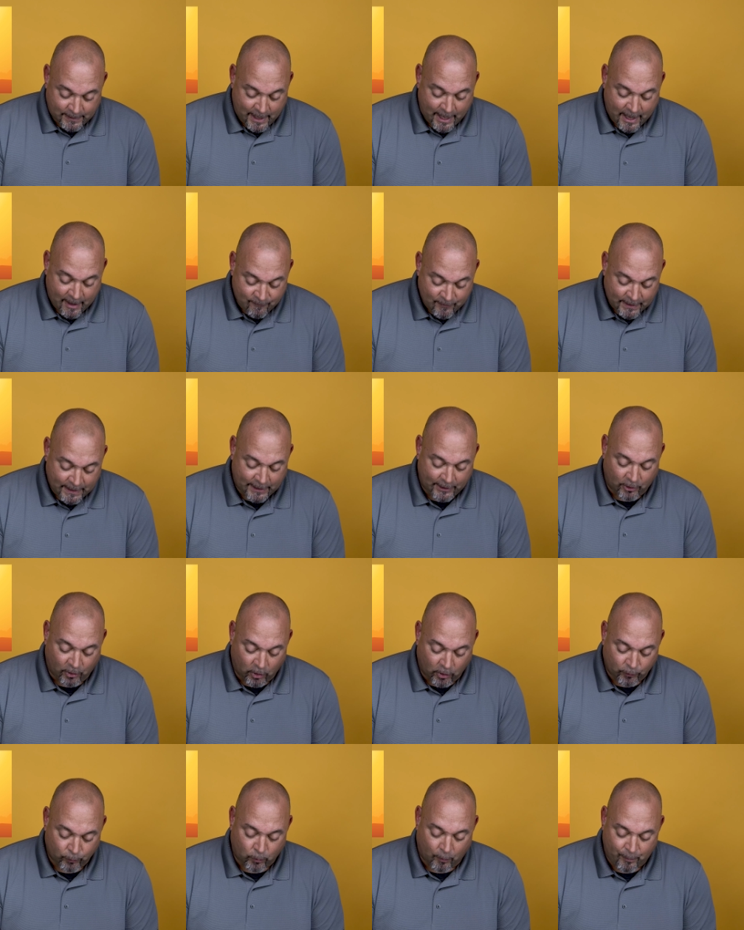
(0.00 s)
Heaven and
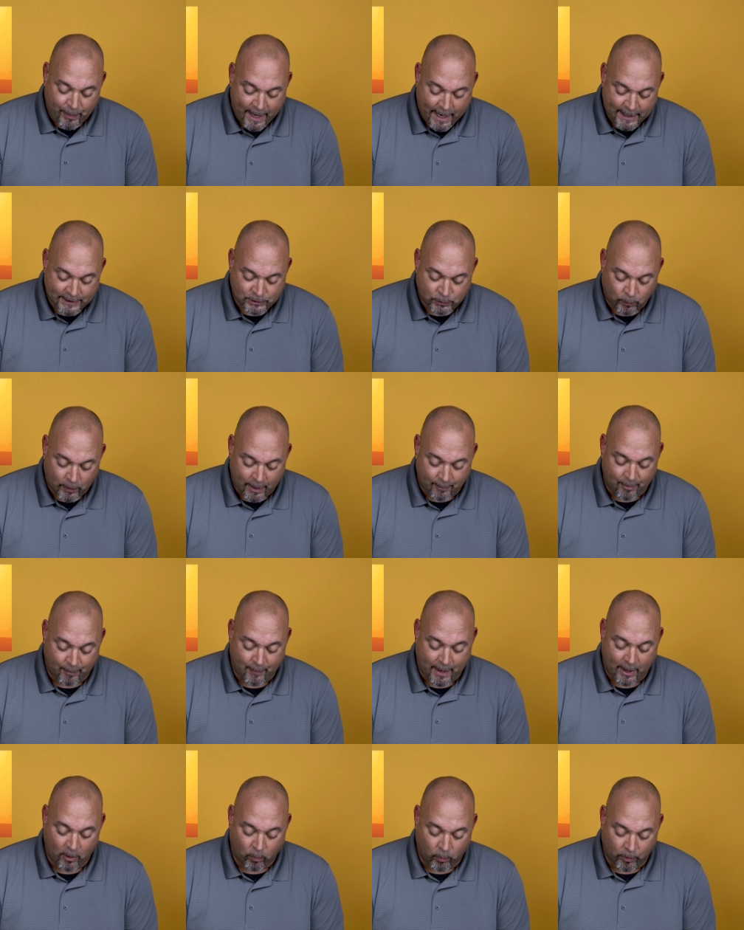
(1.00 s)
earth will pass away, but
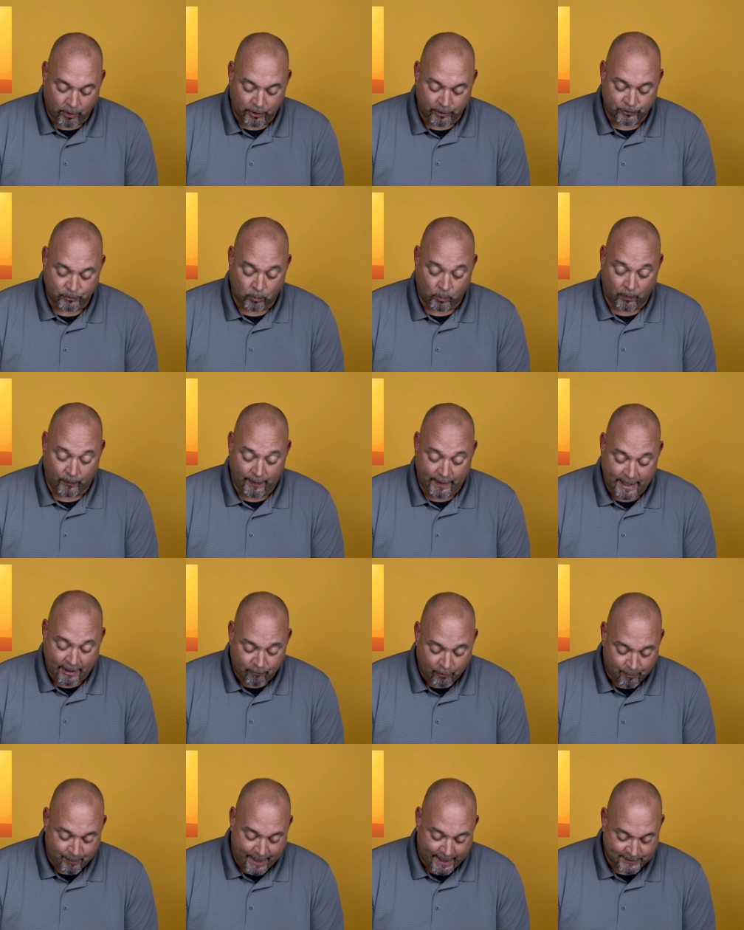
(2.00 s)
my words will
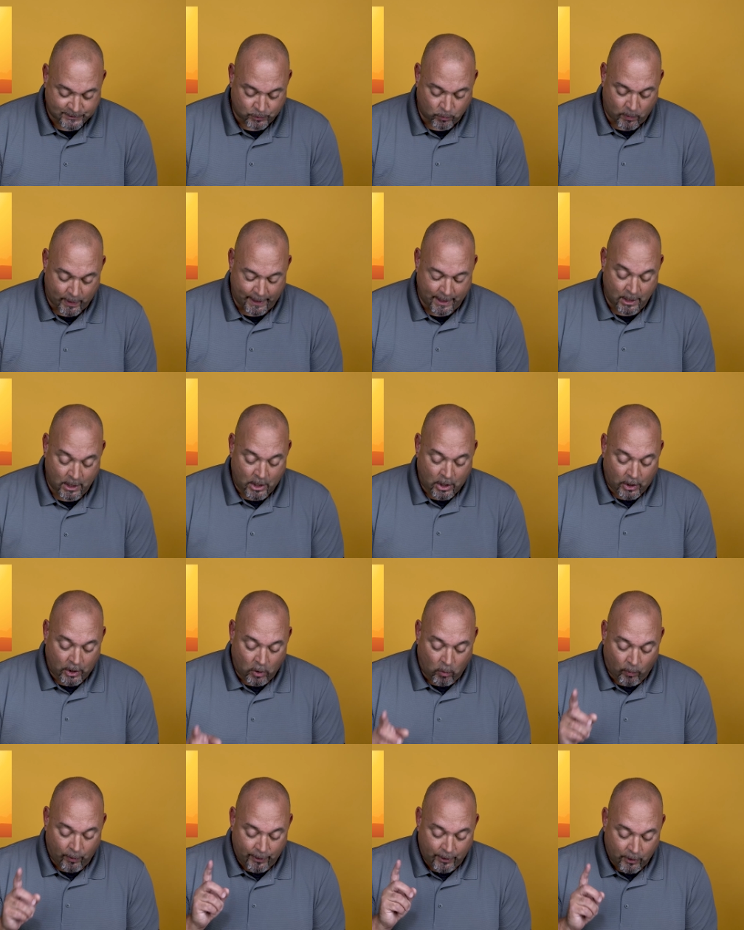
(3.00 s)
never pass away.
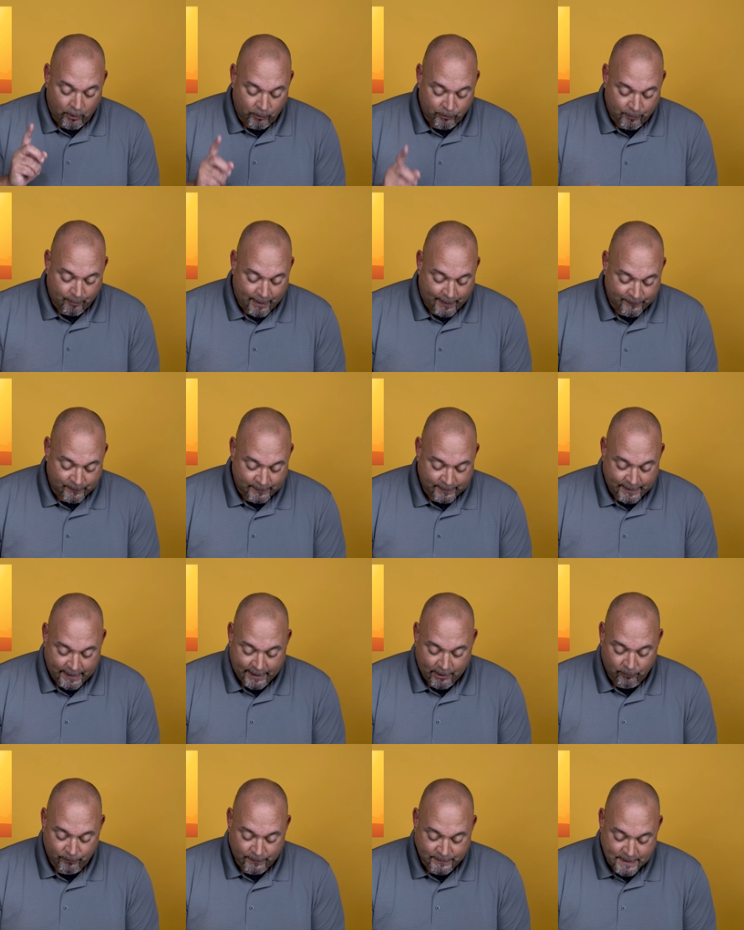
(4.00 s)
No one knows about the
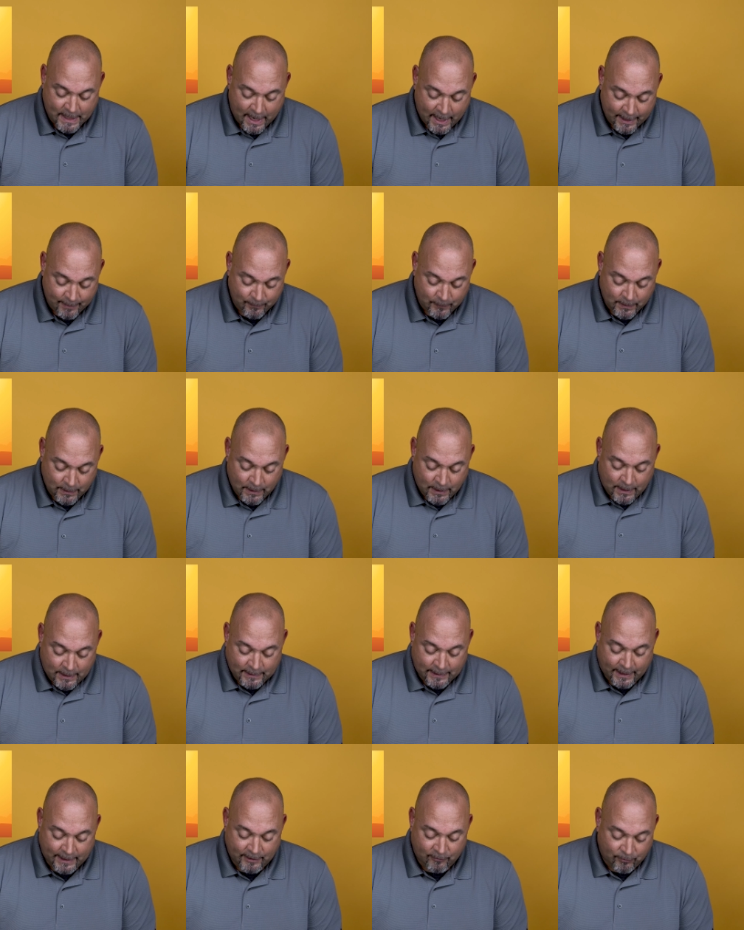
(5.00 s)
day or the time,
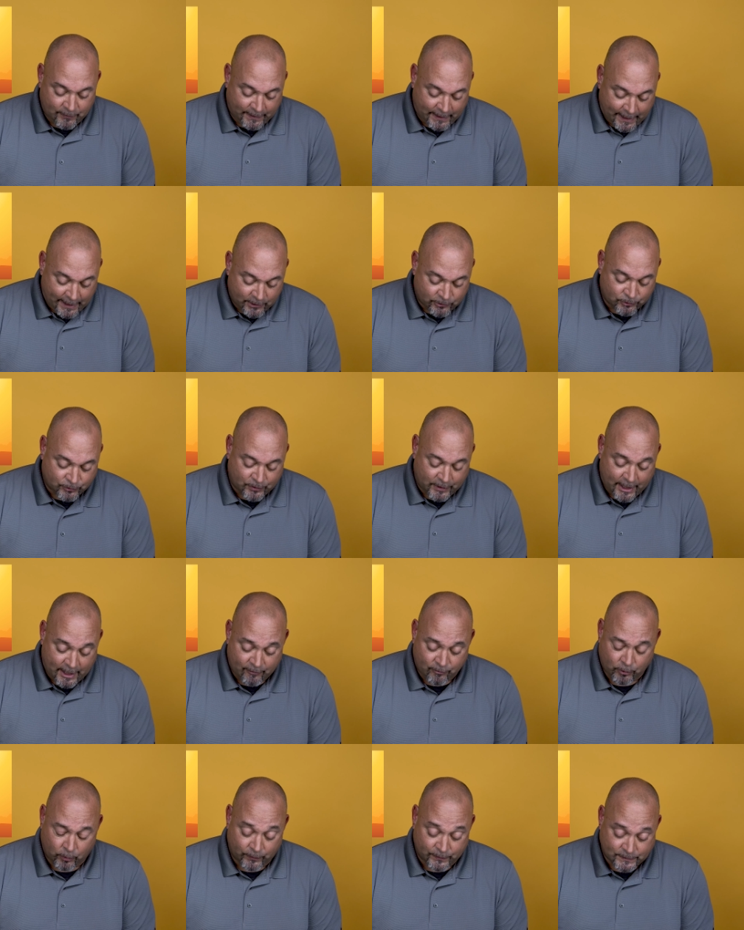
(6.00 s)
not even the angels in
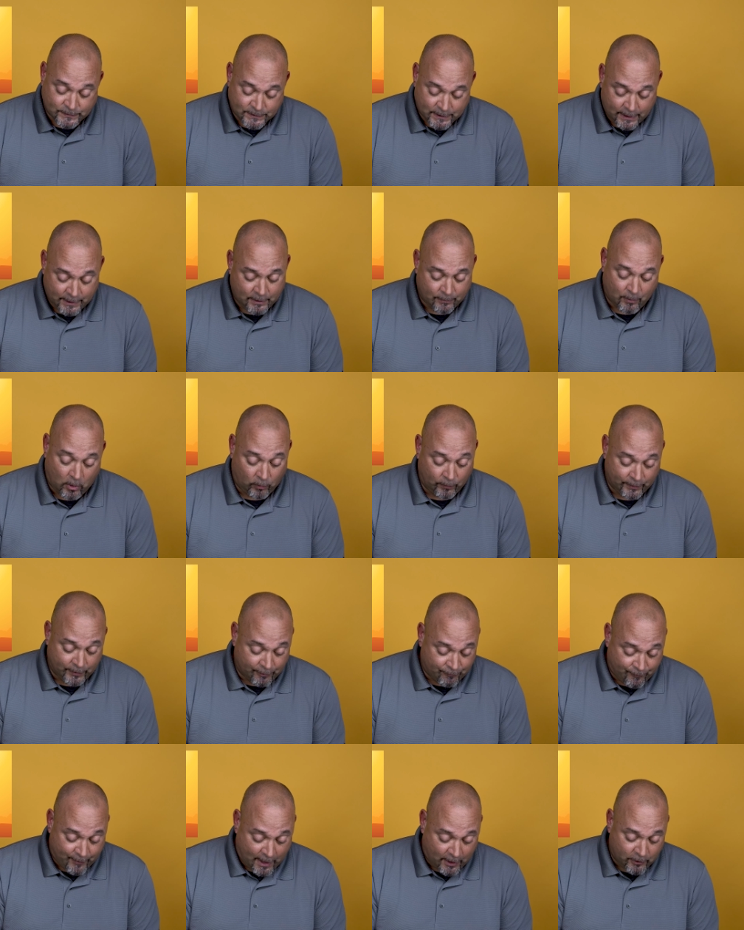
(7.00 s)
heaven or the Son, only
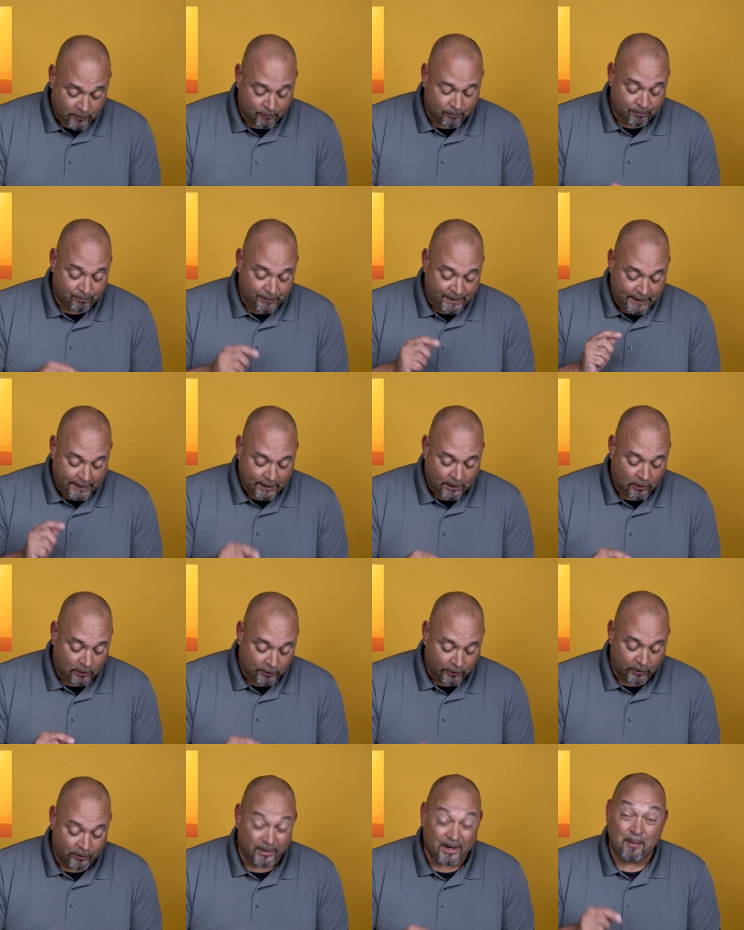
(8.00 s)
the Father. Be
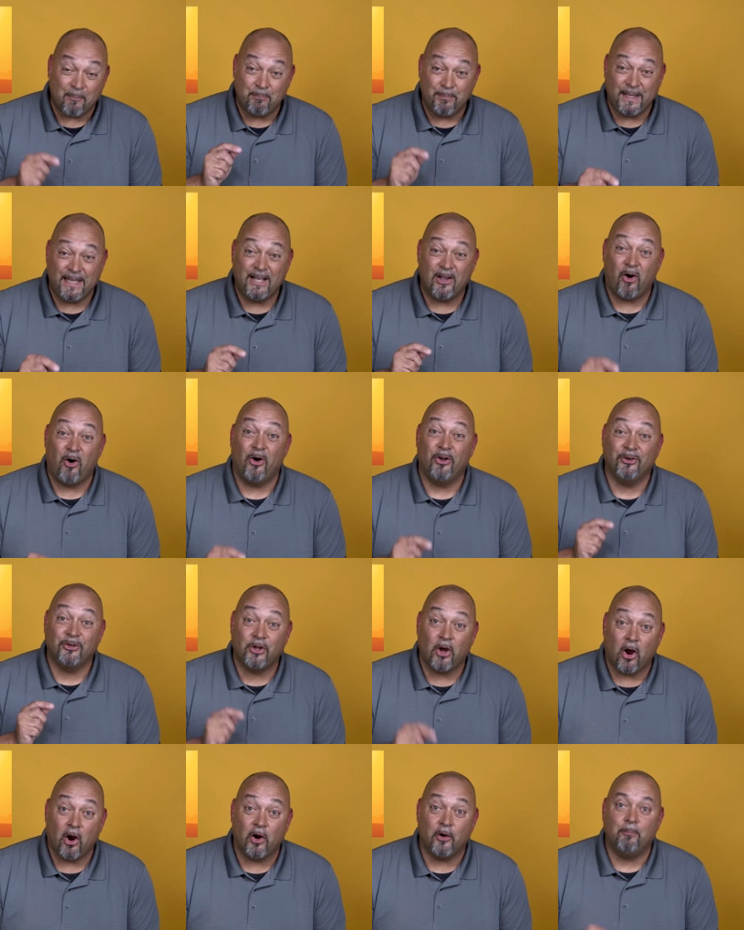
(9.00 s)
alert, be on
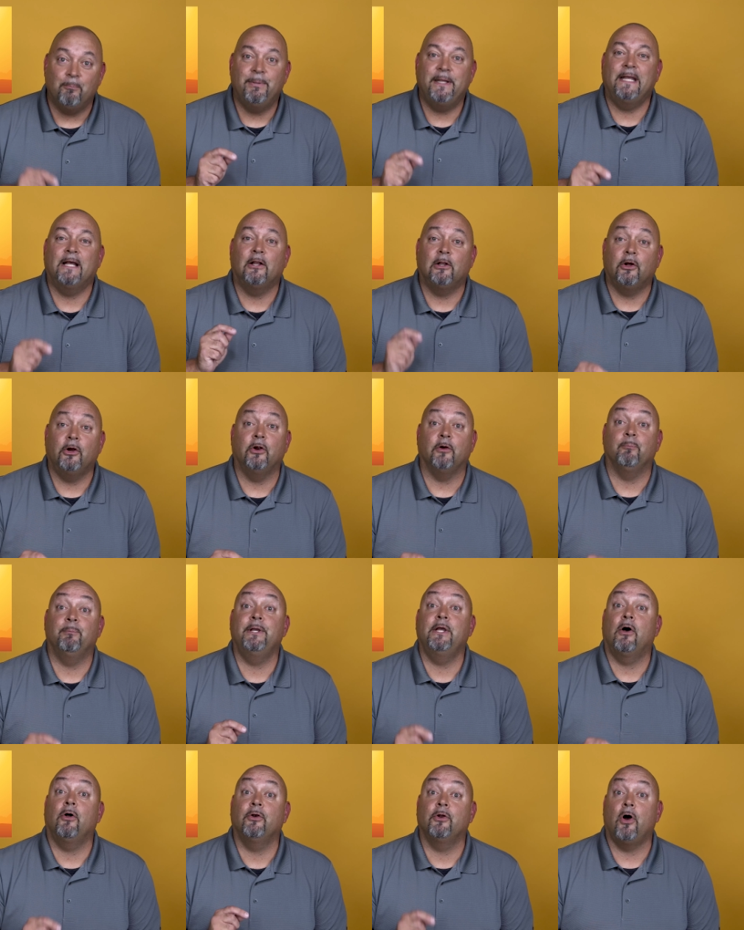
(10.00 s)
guard, be alert,
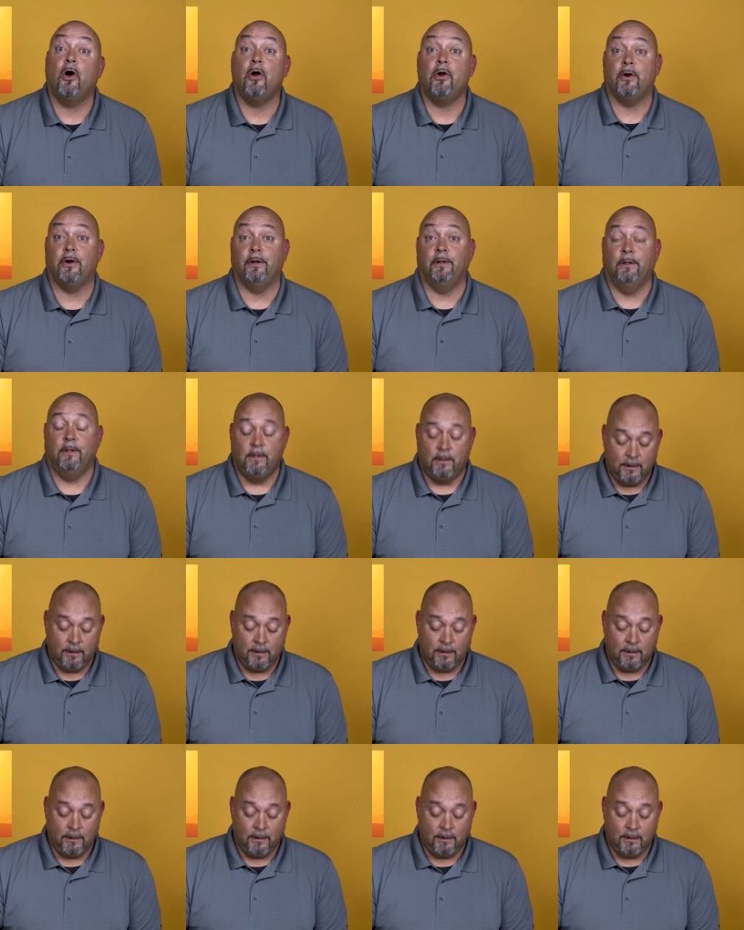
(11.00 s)
be on guard.